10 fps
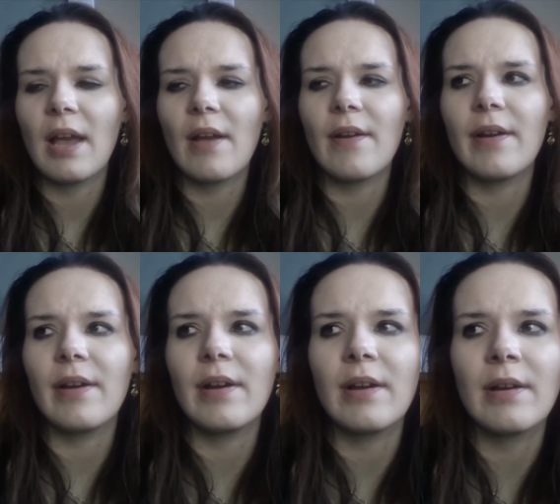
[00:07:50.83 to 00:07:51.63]

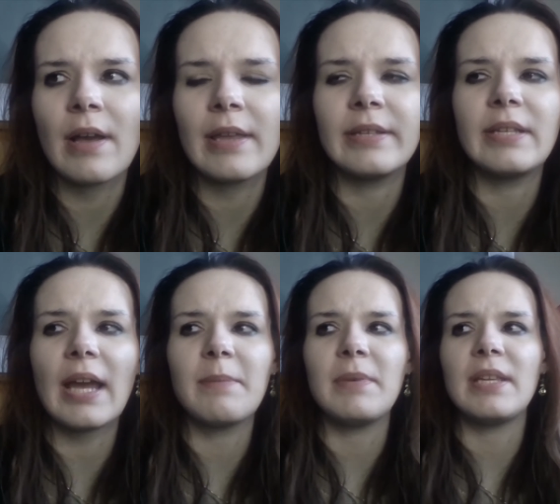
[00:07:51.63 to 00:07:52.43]
And
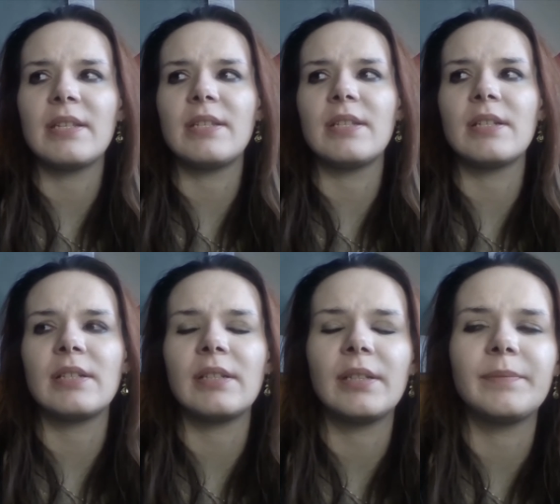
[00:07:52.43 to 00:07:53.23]
I mean
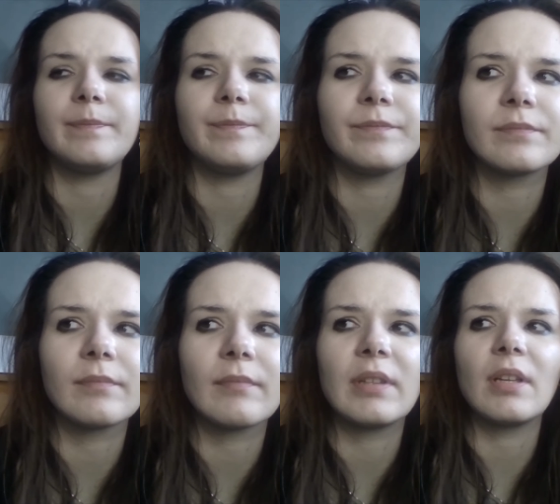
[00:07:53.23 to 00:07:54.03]

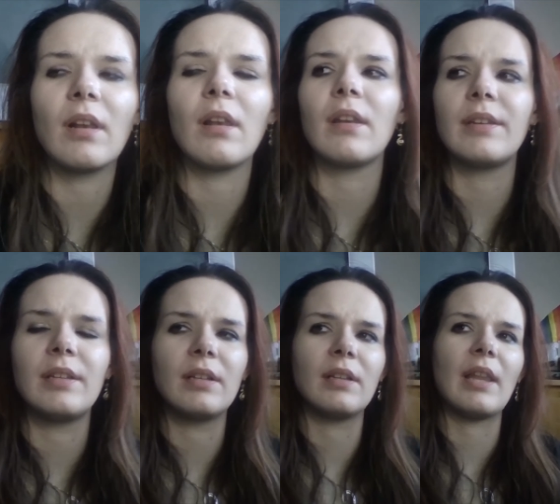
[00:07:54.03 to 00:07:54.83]

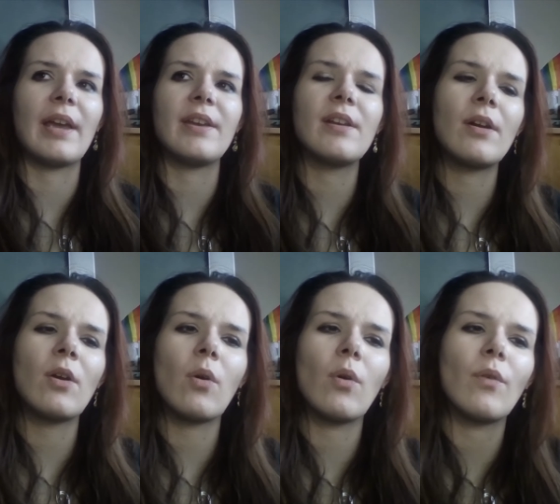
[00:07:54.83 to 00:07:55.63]
the layer
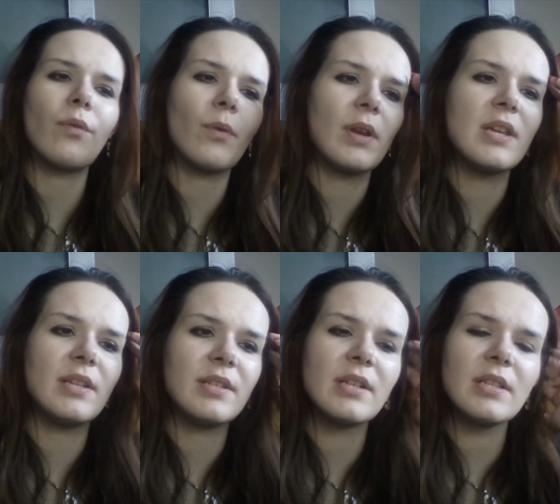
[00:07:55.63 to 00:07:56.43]
of
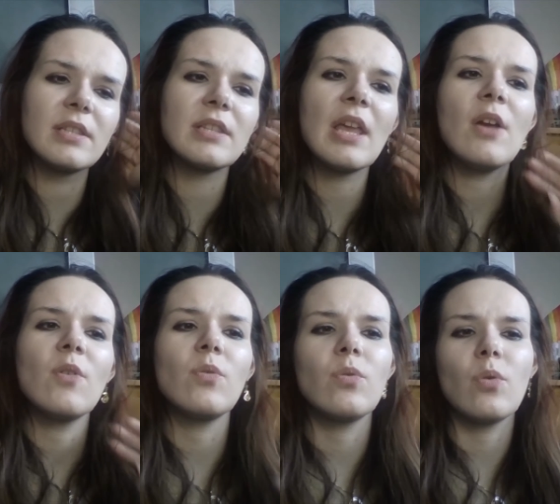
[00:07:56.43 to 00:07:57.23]
creators
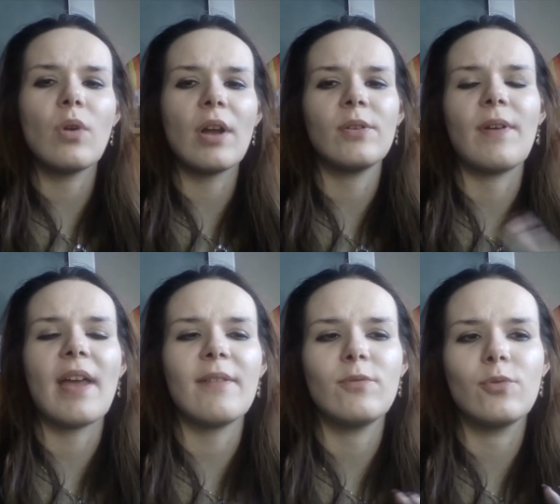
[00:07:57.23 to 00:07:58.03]
who kind of
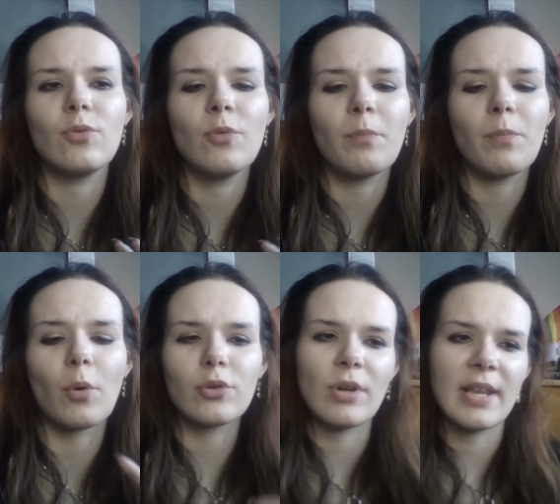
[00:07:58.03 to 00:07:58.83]
have to
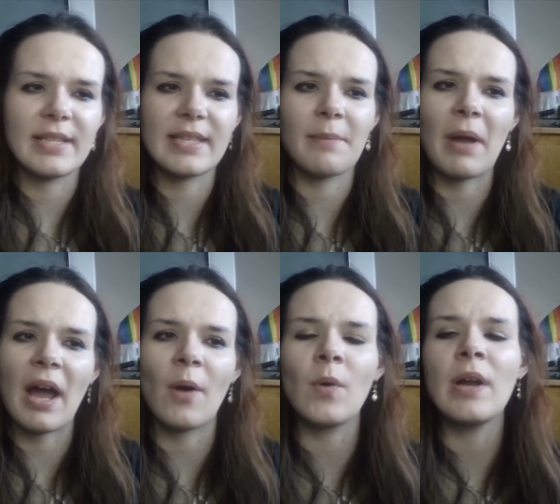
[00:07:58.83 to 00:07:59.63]
portray it
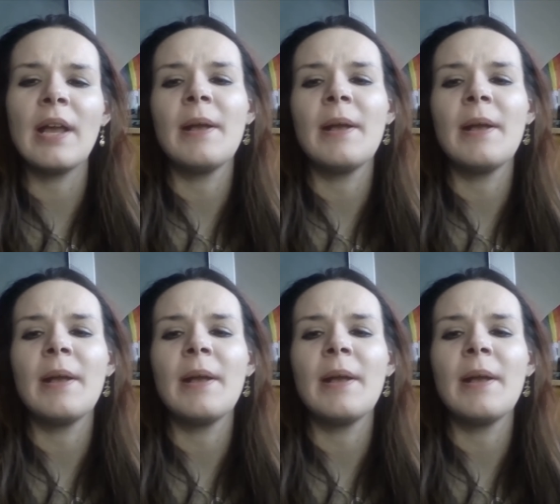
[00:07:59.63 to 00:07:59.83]
somehow.